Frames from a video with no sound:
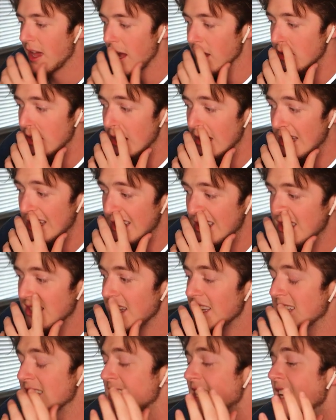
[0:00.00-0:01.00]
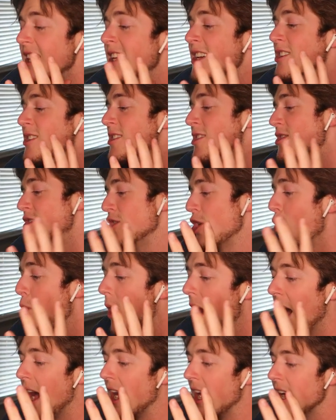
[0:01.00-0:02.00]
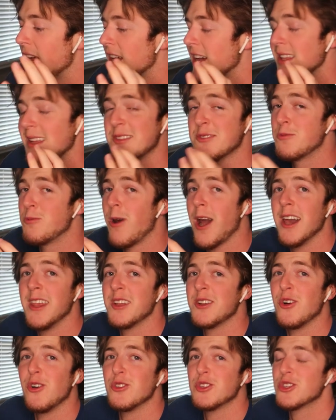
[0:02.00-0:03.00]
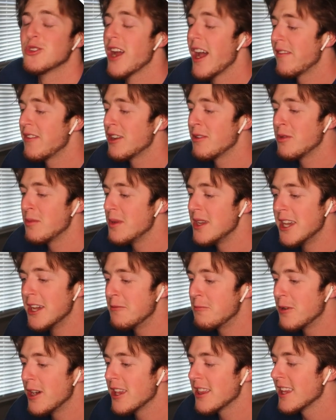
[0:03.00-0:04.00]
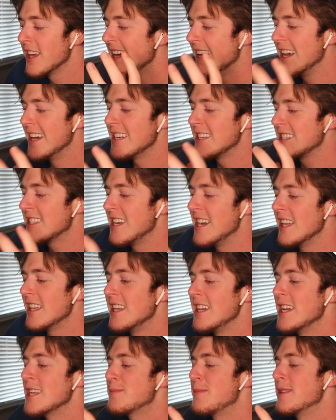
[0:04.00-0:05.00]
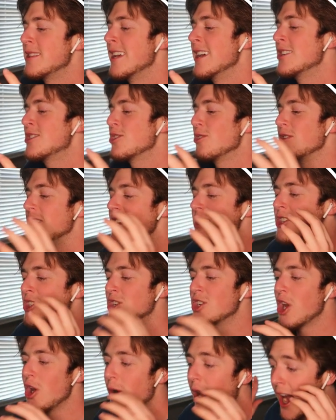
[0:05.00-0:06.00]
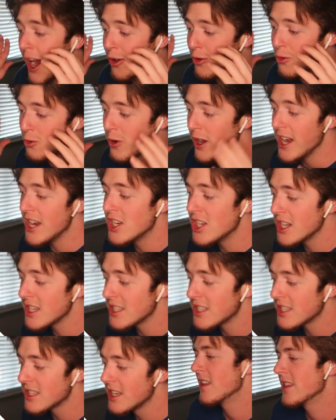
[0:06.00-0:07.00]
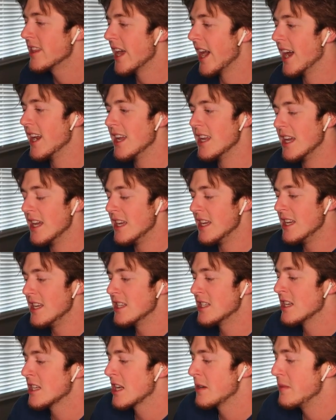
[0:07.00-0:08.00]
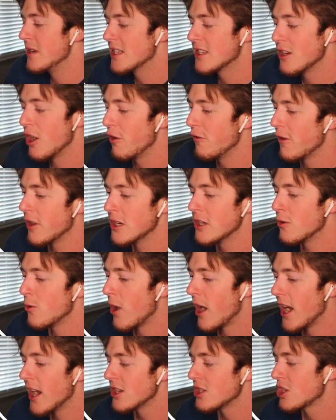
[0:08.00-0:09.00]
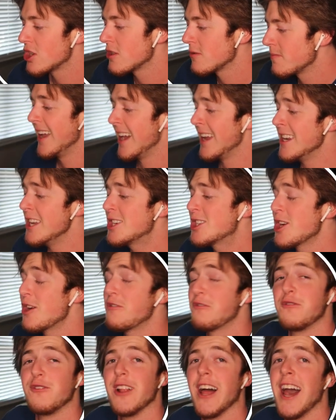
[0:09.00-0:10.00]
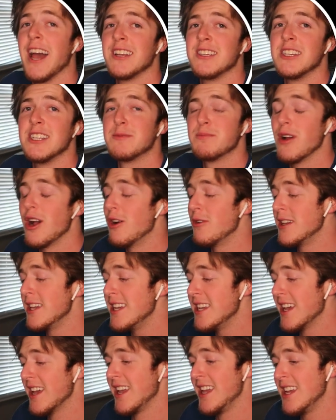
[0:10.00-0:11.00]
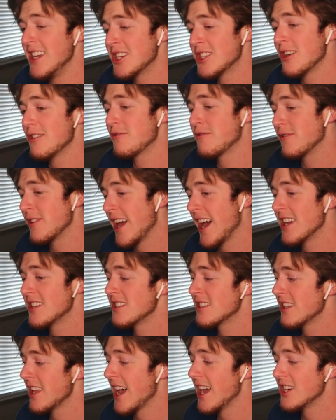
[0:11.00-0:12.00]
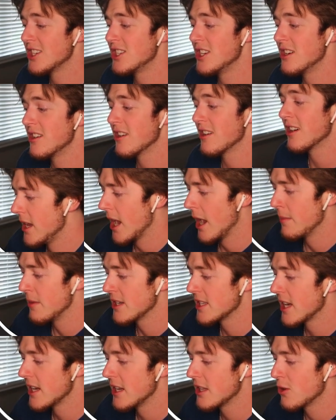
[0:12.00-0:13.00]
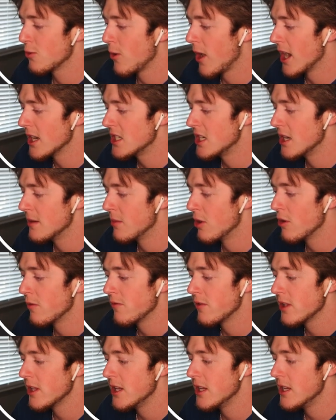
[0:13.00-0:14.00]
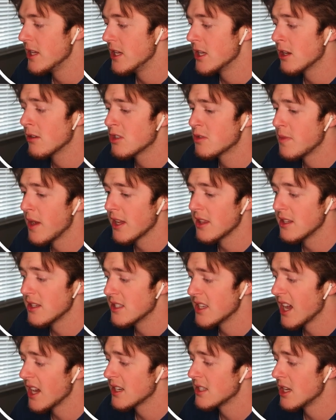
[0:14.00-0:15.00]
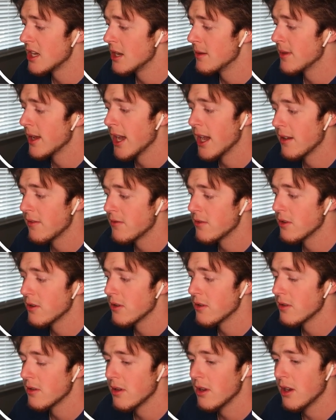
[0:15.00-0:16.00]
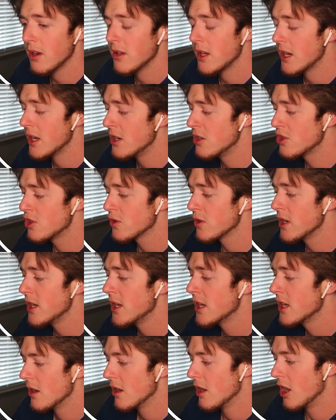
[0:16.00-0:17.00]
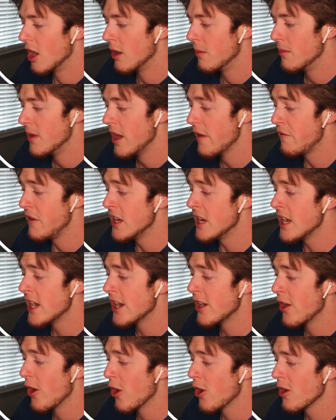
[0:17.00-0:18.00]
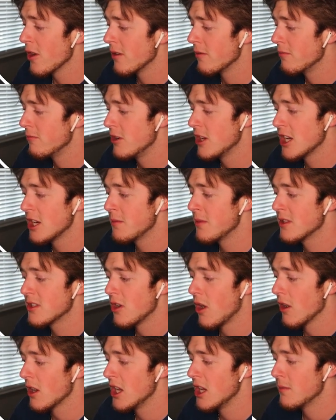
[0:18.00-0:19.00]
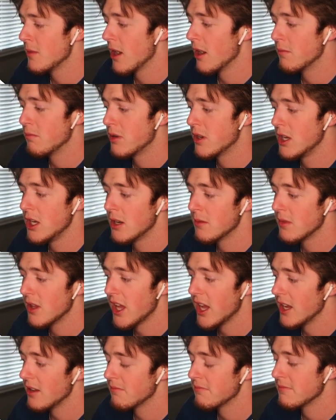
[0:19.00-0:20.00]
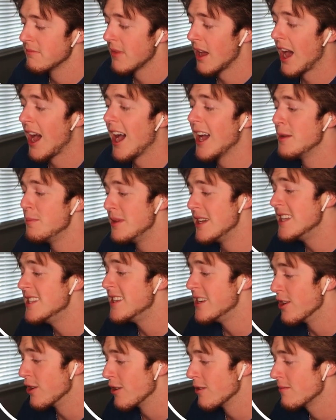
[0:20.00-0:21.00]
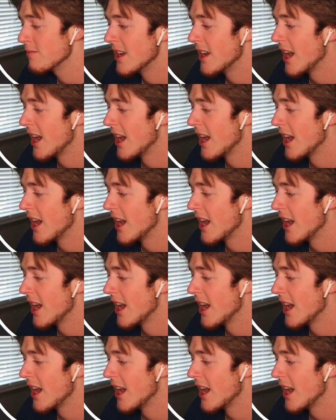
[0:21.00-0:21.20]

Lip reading: I think his ceiling is so high, and that's why the Colts drafted him to begin with. His ceiling, his potential is so outrageous that he's just going to be so fun to watch. And he showed flashes, bro. He showed flashes last year. Yeah, I'm excited to watch him. Hopefully he comes back the exact same after that injury. If he didn't get hurt, we could have been talking about putting him like high B tier.